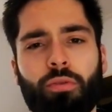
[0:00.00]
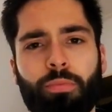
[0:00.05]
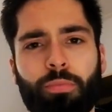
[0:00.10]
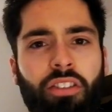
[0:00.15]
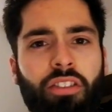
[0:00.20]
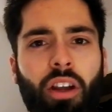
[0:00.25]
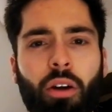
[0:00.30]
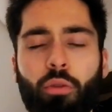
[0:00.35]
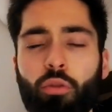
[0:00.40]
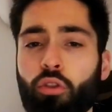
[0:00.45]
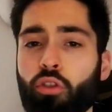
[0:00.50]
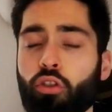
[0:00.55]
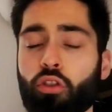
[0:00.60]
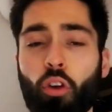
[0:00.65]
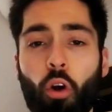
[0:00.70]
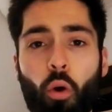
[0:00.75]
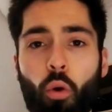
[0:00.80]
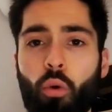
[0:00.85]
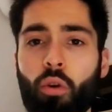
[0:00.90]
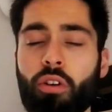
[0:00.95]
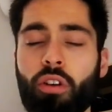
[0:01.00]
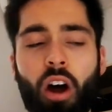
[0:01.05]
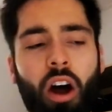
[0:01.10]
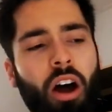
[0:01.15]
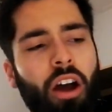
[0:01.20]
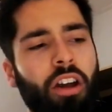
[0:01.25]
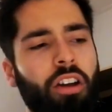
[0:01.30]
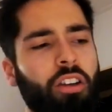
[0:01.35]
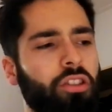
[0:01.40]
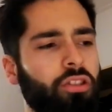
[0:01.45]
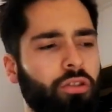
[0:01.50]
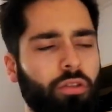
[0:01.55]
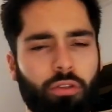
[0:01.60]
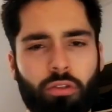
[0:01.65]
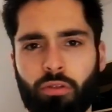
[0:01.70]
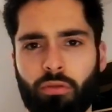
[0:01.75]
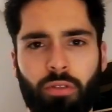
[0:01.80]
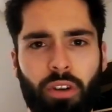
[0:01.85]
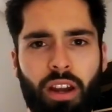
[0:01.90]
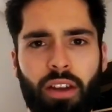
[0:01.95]
It sounds so nice to
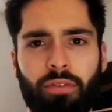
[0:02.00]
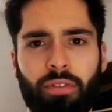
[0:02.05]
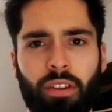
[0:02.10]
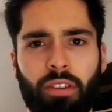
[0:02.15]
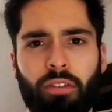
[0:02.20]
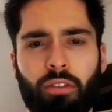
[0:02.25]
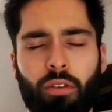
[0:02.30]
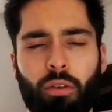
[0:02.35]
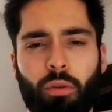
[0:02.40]
strive that